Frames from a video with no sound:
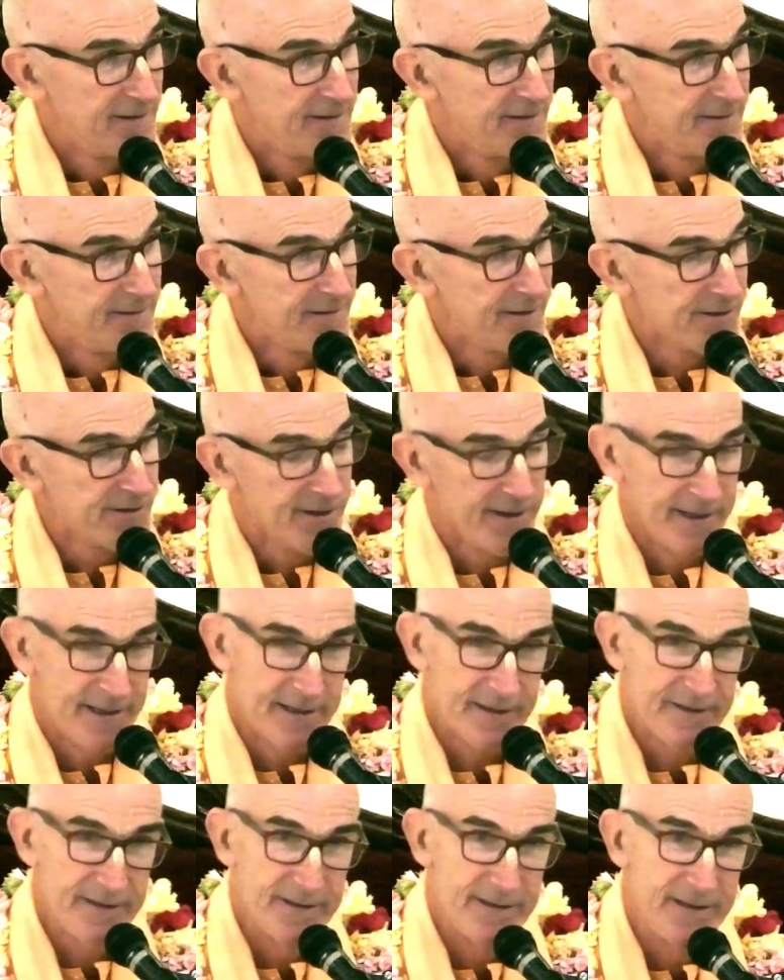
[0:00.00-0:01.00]
Just
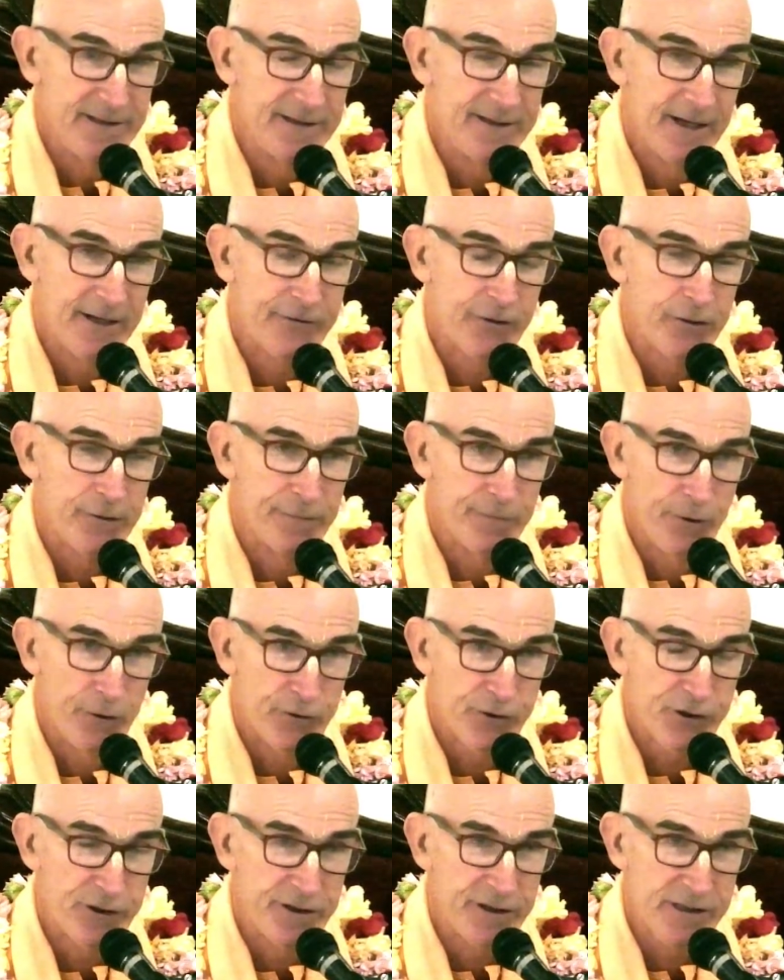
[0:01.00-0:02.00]
like in the Nectar
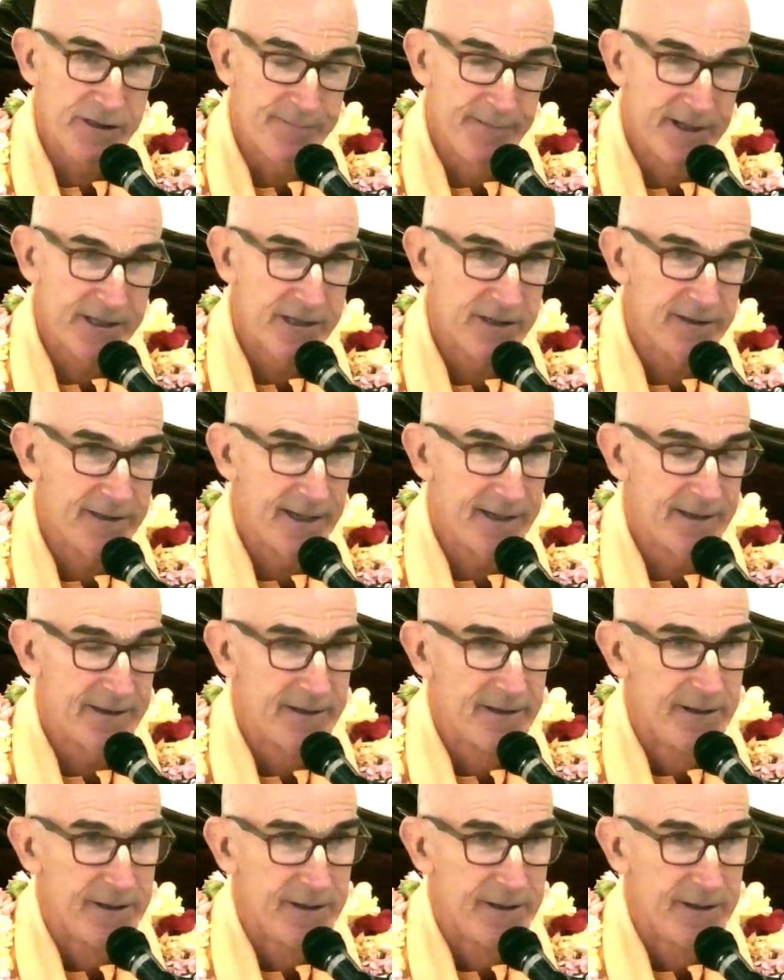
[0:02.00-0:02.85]
Devotion, it's mentioned that